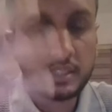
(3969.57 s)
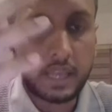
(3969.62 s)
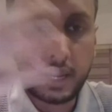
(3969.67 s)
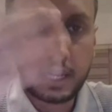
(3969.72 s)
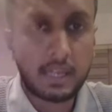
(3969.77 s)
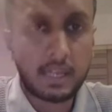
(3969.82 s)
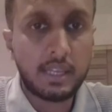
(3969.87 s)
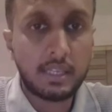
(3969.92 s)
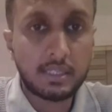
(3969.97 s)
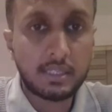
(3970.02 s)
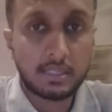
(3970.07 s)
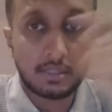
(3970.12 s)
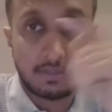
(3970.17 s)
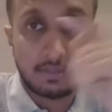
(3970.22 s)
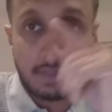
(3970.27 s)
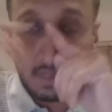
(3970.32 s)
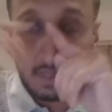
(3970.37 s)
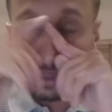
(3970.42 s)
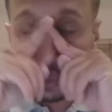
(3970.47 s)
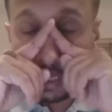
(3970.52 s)
at least
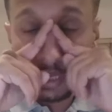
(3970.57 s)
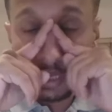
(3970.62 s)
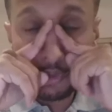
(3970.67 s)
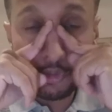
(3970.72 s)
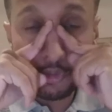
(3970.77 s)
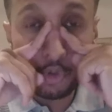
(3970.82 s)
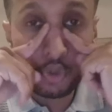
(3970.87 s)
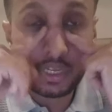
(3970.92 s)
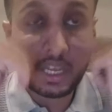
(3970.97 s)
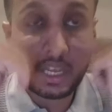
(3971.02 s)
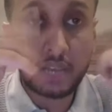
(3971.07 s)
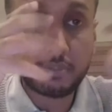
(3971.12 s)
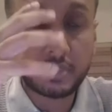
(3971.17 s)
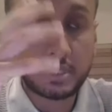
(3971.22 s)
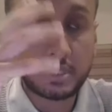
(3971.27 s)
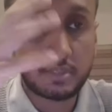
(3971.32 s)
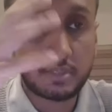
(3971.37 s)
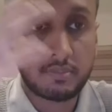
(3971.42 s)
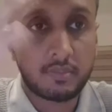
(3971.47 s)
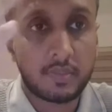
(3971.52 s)
three to four
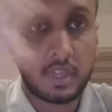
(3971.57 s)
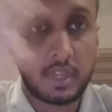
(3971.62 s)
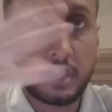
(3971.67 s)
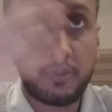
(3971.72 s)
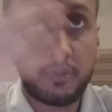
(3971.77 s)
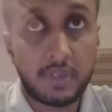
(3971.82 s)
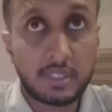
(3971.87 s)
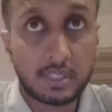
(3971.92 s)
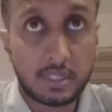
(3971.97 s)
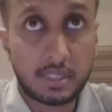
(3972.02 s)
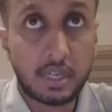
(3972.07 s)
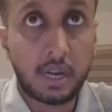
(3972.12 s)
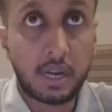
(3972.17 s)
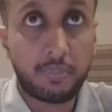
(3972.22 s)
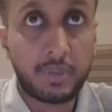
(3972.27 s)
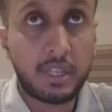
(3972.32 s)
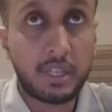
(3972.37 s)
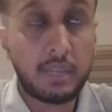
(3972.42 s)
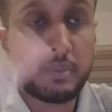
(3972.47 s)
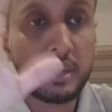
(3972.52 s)
times. If it's the
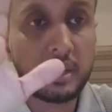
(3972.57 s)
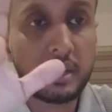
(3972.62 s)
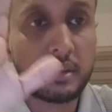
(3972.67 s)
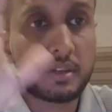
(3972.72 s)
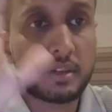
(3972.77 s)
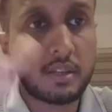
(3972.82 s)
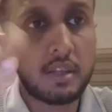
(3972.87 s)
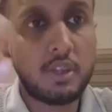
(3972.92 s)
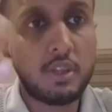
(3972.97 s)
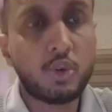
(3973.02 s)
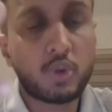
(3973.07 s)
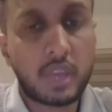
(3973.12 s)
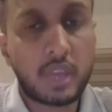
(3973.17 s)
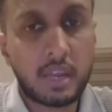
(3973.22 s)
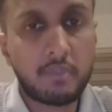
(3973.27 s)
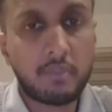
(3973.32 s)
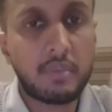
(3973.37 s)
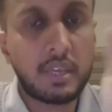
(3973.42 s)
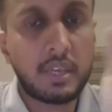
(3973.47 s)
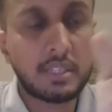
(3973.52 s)
upper limit, you
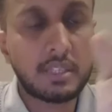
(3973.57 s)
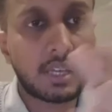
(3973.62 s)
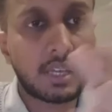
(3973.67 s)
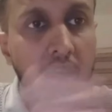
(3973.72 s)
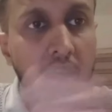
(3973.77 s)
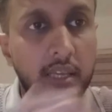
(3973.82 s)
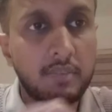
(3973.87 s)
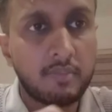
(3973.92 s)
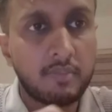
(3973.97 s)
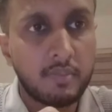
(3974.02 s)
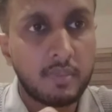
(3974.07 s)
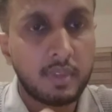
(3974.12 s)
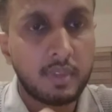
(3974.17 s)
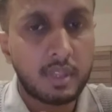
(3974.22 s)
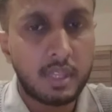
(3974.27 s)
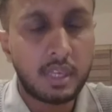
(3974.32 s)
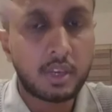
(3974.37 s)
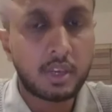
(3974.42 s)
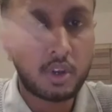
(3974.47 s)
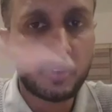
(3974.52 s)
can basically
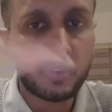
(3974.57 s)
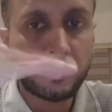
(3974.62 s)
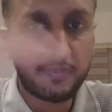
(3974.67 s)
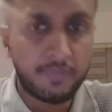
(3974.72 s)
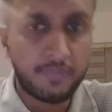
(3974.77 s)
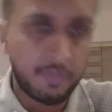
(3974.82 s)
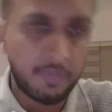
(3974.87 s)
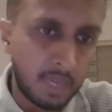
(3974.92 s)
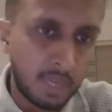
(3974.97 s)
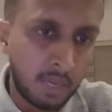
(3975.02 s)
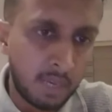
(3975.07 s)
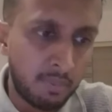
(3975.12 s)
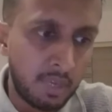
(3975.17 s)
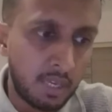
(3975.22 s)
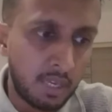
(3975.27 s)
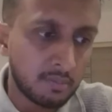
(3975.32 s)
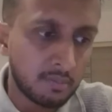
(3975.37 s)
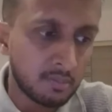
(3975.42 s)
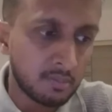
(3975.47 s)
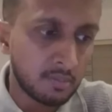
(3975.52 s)
think of
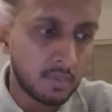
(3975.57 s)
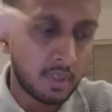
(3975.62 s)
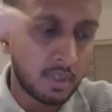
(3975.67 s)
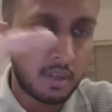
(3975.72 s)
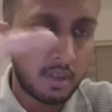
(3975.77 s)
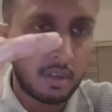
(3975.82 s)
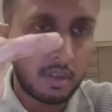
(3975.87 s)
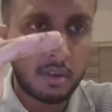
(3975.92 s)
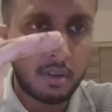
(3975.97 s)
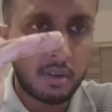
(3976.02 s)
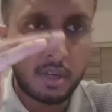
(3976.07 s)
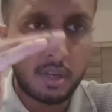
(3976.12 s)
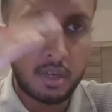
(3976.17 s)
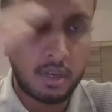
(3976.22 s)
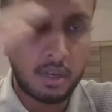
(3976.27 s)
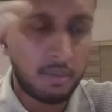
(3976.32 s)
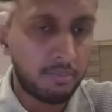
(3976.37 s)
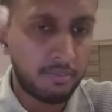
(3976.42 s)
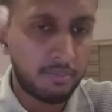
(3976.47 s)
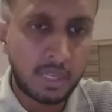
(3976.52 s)
maybe
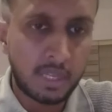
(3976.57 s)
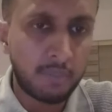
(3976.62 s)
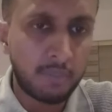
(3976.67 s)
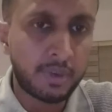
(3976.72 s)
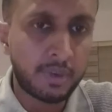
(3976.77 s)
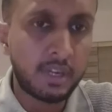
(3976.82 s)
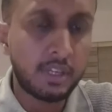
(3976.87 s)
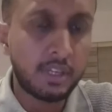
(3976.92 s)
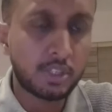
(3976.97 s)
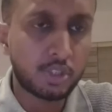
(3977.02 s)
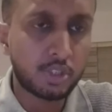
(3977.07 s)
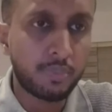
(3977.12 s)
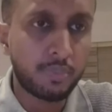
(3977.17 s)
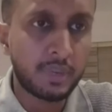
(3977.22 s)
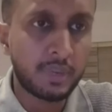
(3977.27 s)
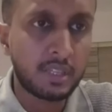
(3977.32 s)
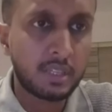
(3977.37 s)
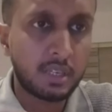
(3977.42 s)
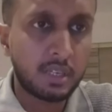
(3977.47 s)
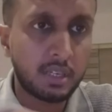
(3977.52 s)
uh, temporarily
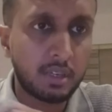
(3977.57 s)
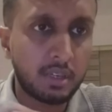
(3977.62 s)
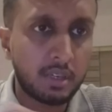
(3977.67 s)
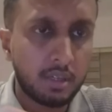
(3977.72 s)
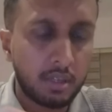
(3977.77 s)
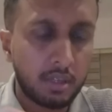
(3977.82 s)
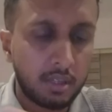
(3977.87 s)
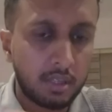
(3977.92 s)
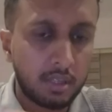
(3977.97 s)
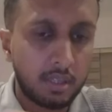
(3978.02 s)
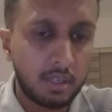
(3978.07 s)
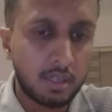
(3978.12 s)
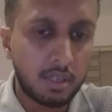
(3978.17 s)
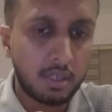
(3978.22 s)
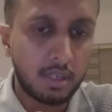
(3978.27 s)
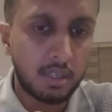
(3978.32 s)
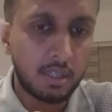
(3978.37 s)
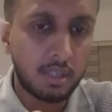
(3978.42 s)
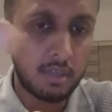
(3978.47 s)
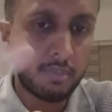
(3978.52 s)
stopping the,
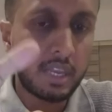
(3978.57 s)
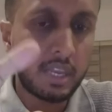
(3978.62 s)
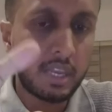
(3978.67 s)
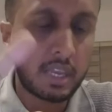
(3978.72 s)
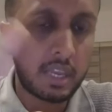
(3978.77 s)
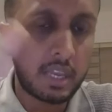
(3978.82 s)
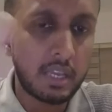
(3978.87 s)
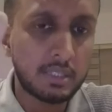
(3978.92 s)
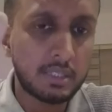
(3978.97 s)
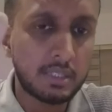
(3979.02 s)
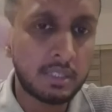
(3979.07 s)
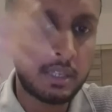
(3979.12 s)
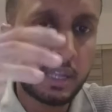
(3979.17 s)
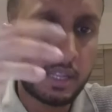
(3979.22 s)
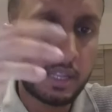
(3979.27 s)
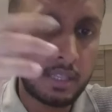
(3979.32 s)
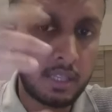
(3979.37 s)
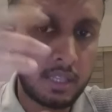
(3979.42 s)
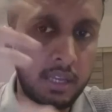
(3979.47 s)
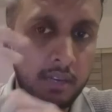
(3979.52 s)
the, the medication,
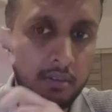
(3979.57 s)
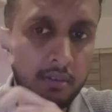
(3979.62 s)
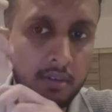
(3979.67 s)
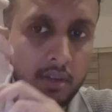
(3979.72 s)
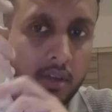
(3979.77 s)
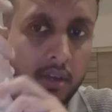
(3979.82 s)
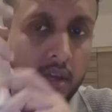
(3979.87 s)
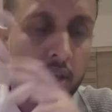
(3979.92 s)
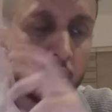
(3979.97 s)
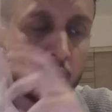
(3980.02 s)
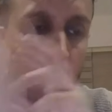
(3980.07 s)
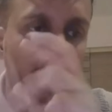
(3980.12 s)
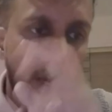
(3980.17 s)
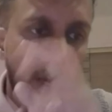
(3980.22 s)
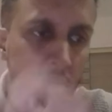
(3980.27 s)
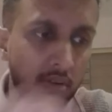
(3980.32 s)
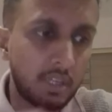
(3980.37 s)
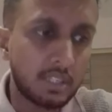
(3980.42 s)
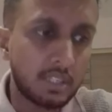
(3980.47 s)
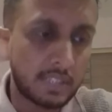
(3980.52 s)
and then you can
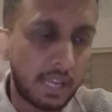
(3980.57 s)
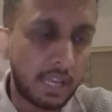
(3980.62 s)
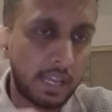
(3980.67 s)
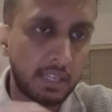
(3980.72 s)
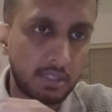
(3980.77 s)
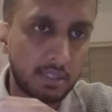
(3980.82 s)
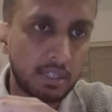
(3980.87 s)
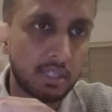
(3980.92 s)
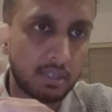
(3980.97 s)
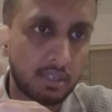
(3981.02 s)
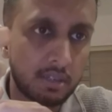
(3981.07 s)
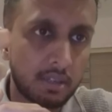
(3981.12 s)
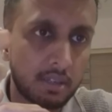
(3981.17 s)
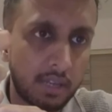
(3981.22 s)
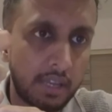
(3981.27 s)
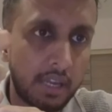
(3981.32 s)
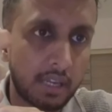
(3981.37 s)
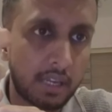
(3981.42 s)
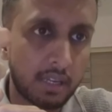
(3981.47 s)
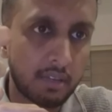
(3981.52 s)
re-challenge it
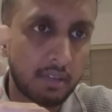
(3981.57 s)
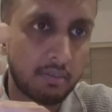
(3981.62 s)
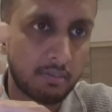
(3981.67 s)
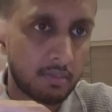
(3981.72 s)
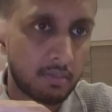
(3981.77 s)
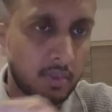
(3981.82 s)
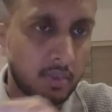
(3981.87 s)
later.